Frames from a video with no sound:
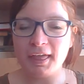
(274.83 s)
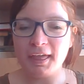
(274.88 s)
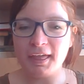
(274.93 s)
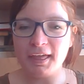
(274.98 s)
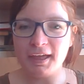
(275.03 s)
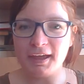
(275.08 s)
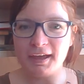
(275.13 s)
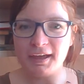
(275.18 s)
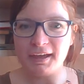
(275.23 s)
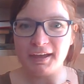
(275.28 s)

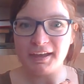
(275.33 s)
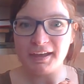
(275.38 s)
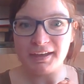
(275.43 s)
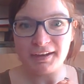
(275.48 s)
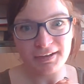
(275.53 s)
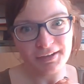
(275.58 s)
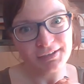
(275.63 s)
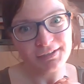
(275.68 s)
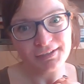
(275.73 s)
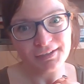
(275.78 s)
And
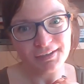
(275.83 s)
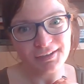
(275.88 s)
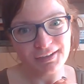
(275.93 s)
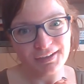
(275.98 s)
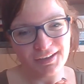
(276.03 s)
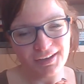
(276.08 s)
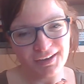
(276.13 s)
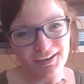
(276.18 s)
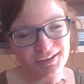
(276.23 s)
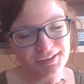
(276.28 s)
it
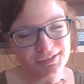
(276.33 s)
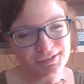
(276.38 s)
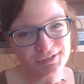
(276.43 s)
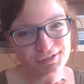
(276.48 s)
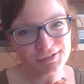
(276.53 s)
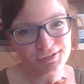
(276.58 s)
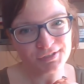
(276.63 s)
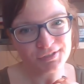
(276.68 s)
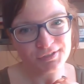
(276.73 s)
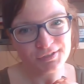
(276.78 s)

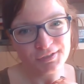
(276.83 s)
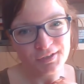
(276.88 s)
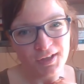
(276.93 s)
is